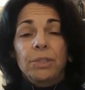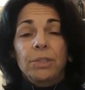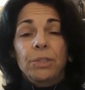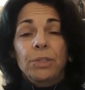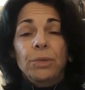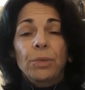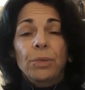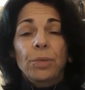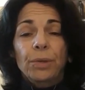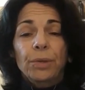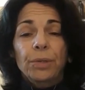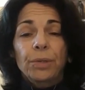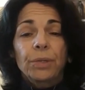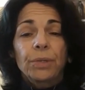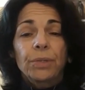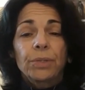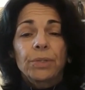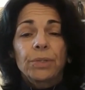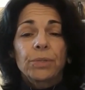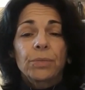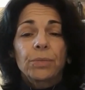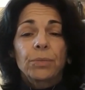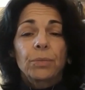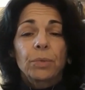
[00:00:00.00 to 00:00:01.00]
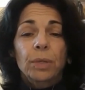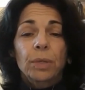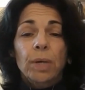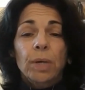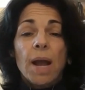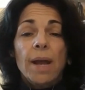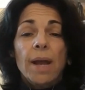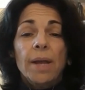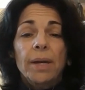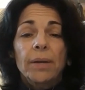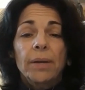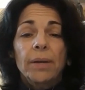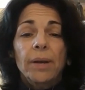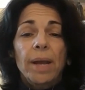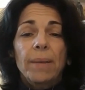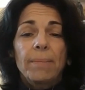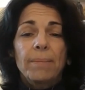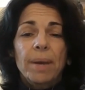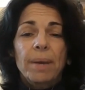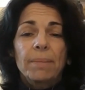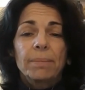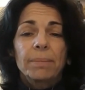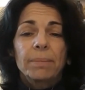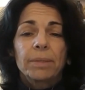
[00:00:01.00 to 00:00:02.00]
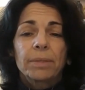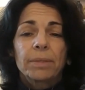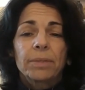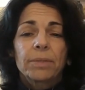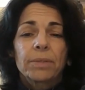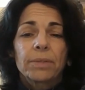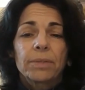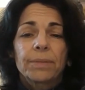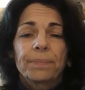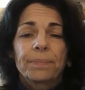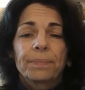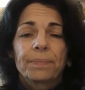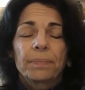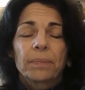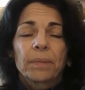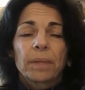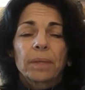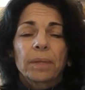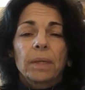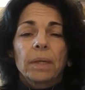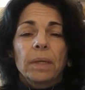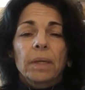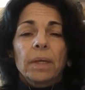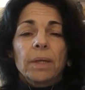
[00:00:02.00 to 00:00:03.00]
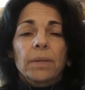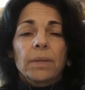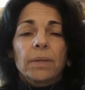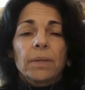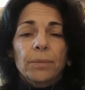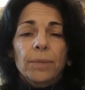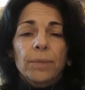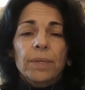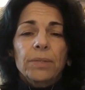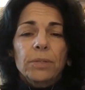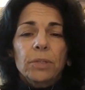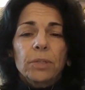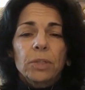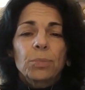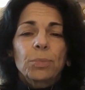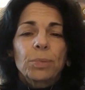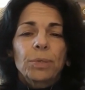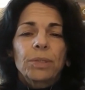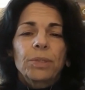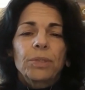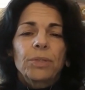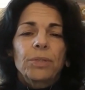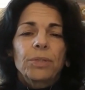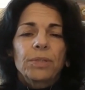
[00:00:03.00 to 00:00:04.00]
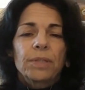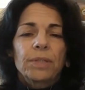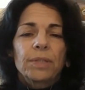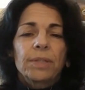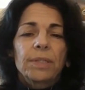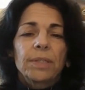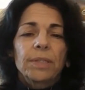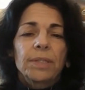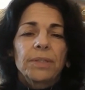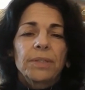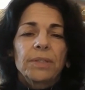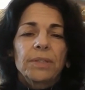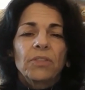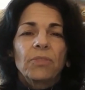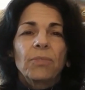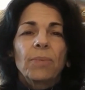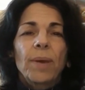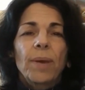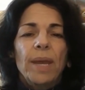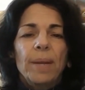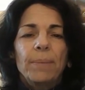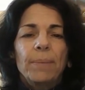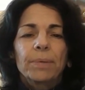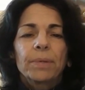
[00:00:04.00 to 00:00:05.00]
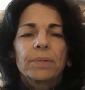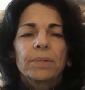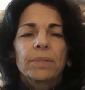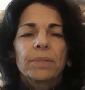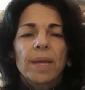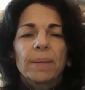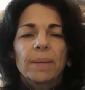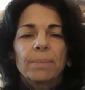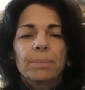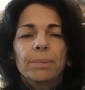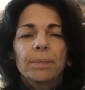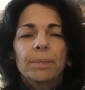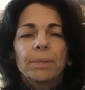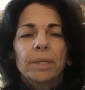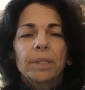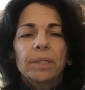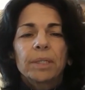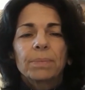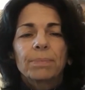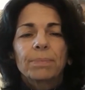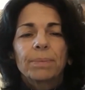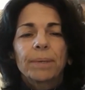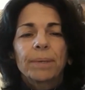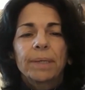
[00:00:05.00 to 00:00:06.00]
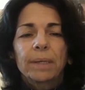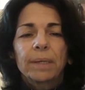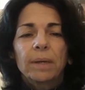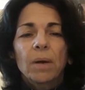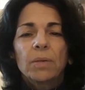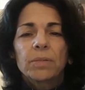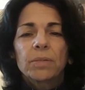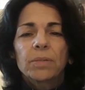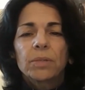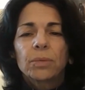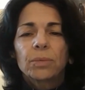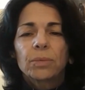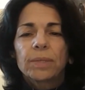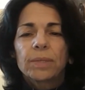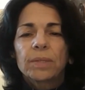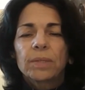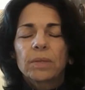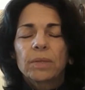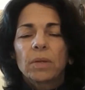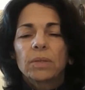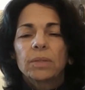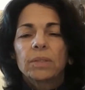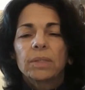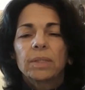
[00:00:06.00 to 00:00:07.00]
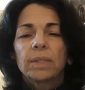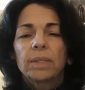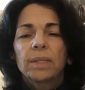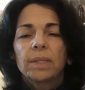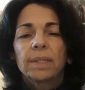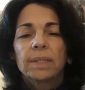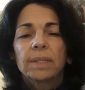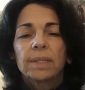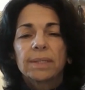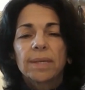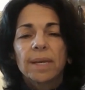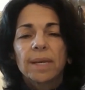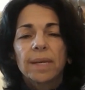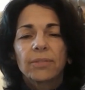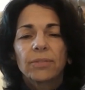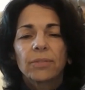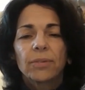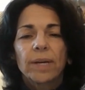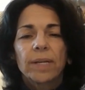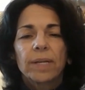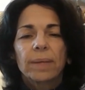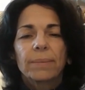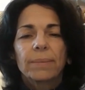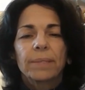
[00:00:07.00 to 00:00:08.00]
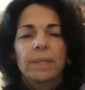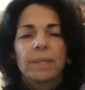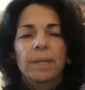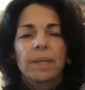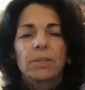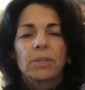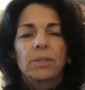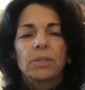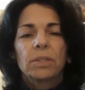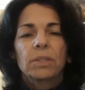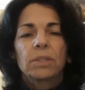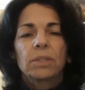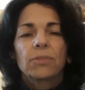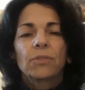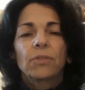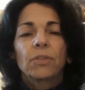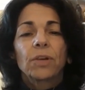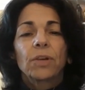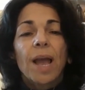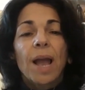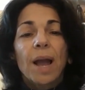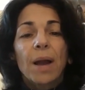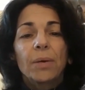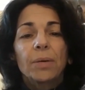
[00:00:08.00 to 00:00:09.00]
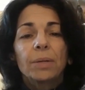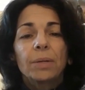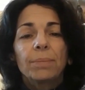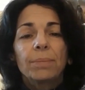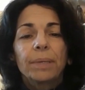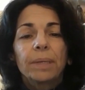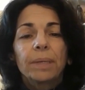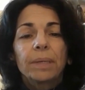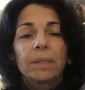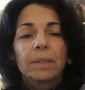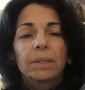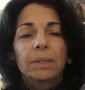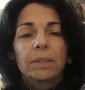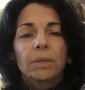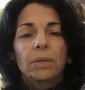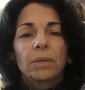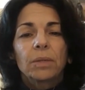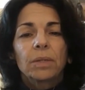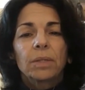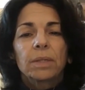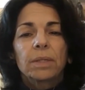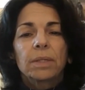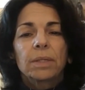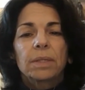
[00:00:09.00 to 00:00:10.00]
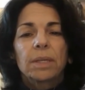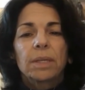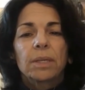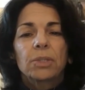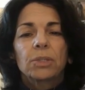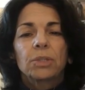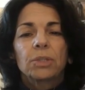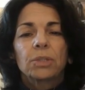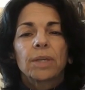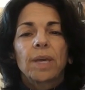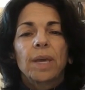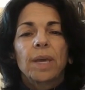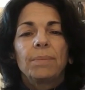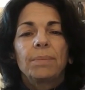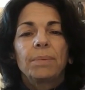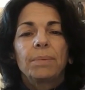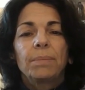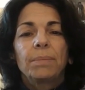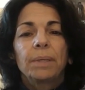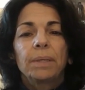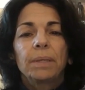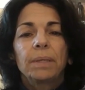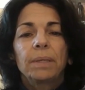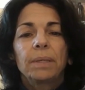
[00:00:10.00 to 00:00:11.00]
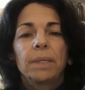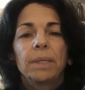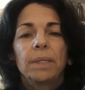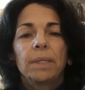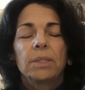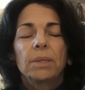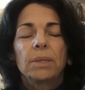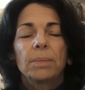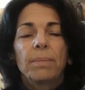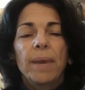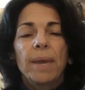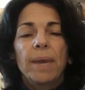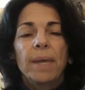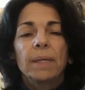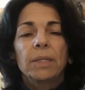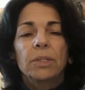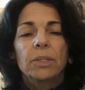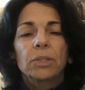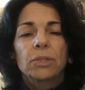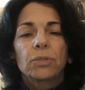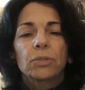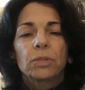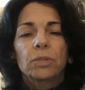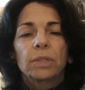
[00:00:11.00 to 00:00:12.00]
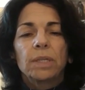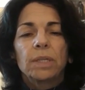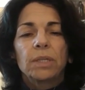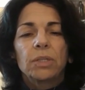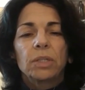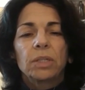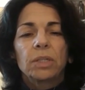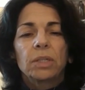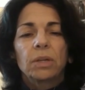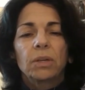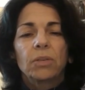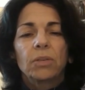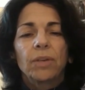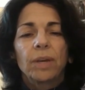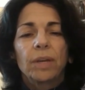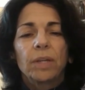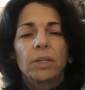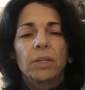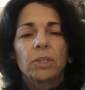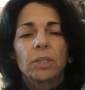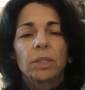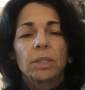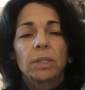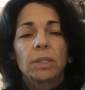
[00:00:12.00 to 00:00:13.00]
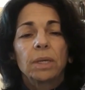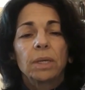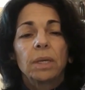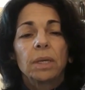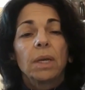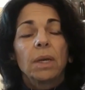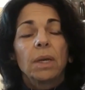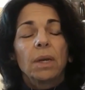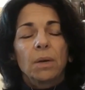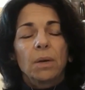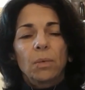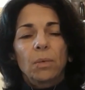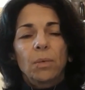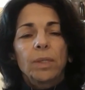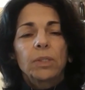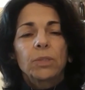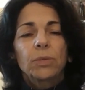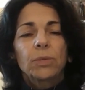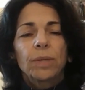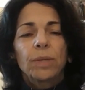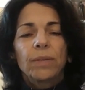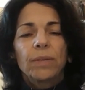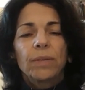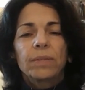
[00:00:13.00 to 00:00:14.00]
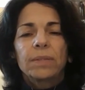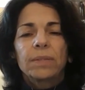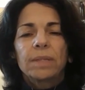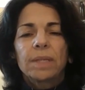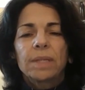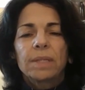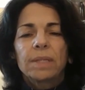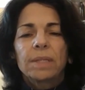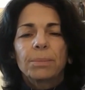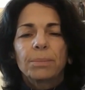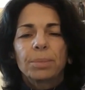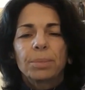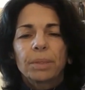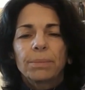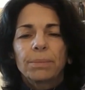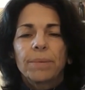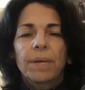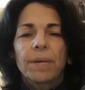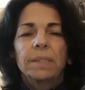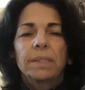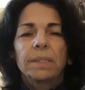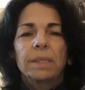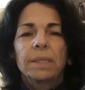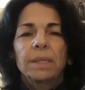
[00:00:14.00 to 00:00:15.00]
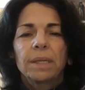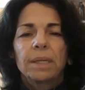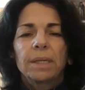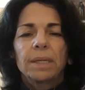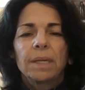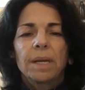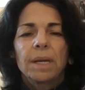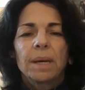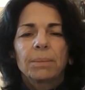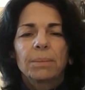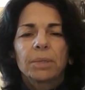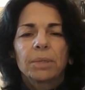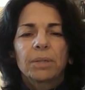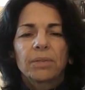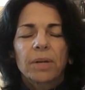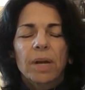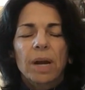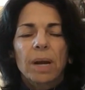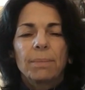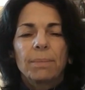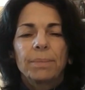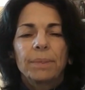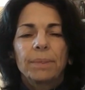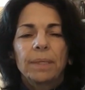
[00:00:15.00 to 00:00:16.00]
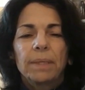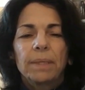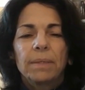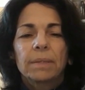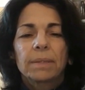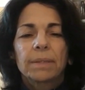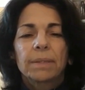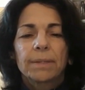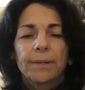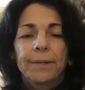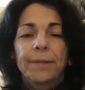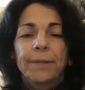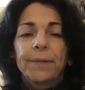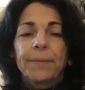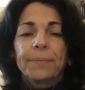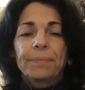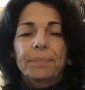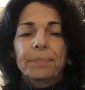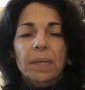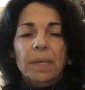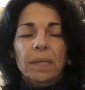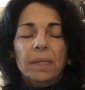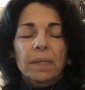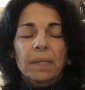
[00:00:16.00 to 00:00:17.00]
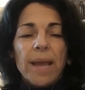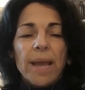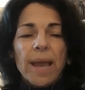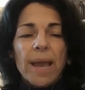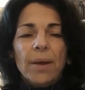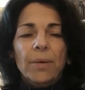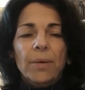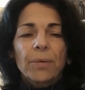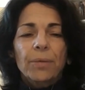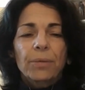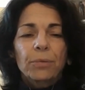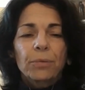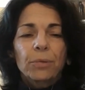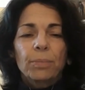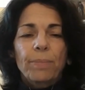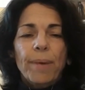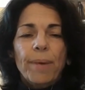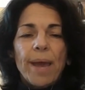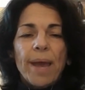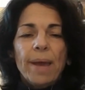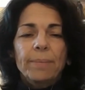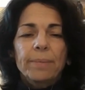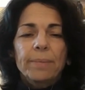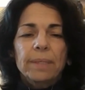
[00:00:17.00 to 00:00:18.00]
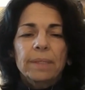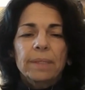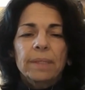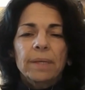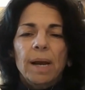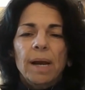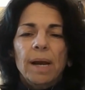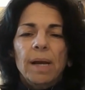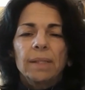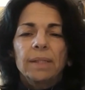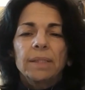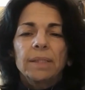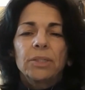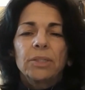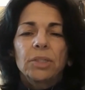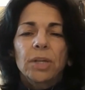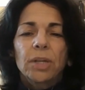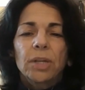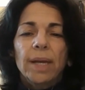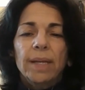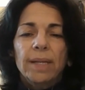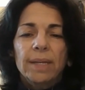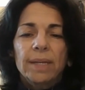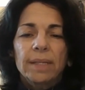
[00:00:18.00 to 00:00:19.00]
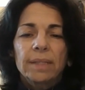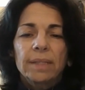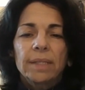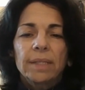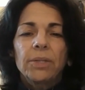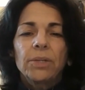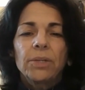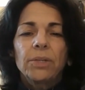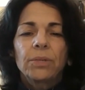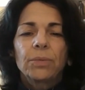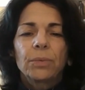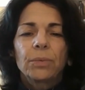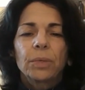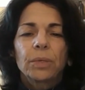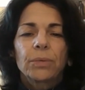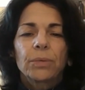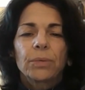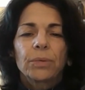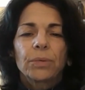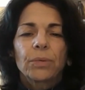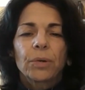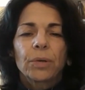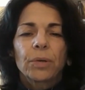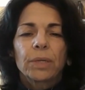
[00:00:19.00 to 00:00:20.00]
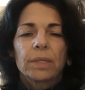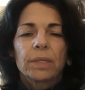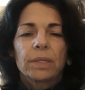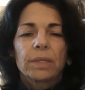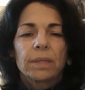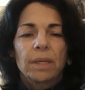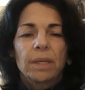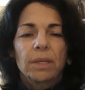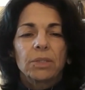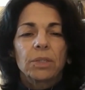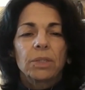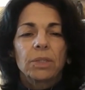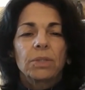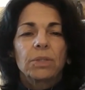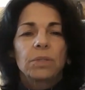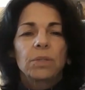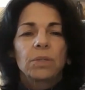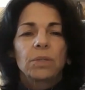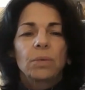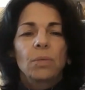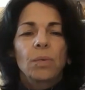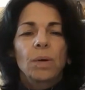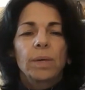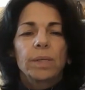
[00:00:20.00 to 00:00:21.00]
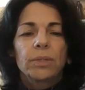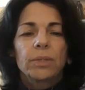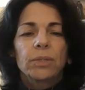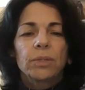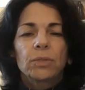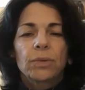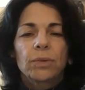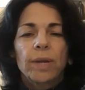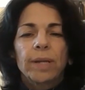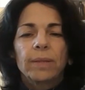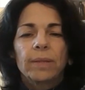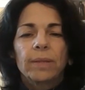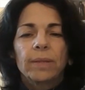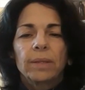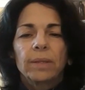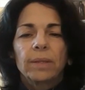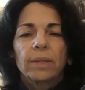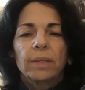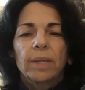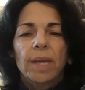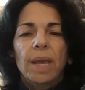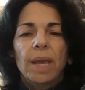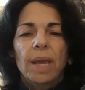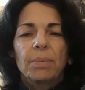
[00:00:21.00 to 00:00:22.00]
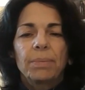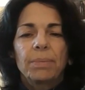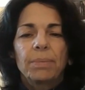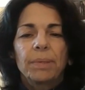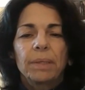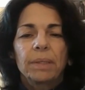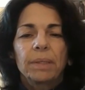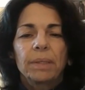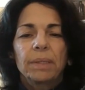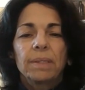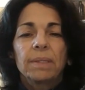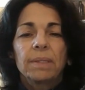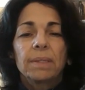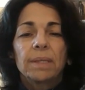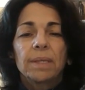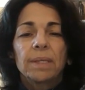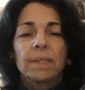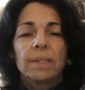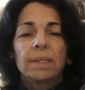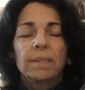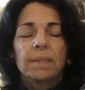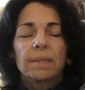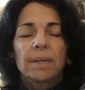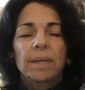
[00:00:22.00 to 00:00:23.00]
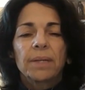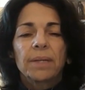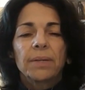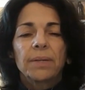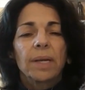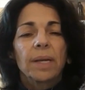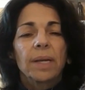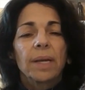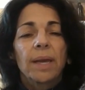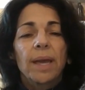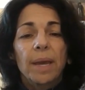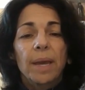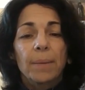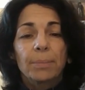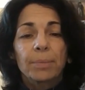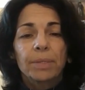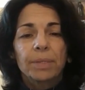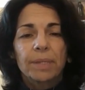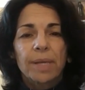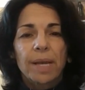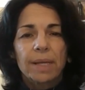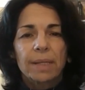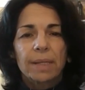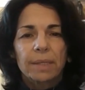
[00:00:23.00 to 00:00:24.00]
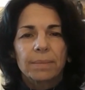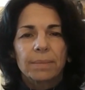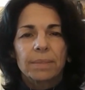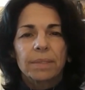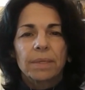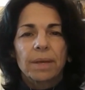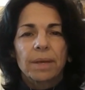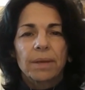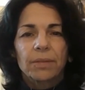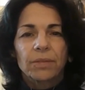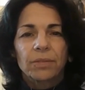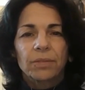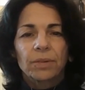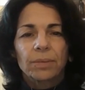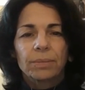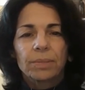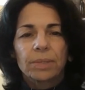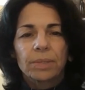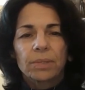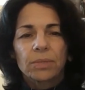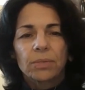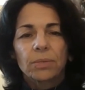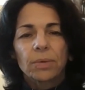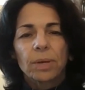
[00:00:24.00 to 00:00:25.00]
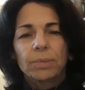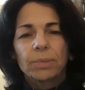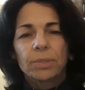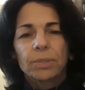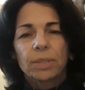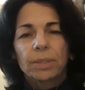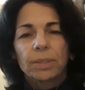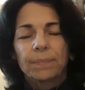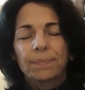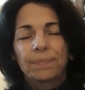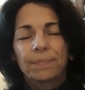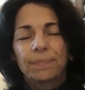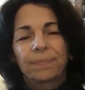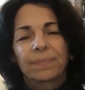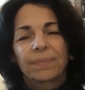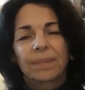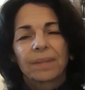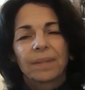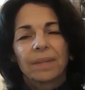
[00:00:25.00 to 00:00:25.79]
2/3 were IRI members. The research produced a series of papers and books, but it also resulted in a set of recommendations for how to build an organizational capability to manage strategic innovation, which we have since implemented in a number of companies. Now, through Babson College, I continue to work with organizations who want to strengthen their capabilities in this area and protect themselves from disruption.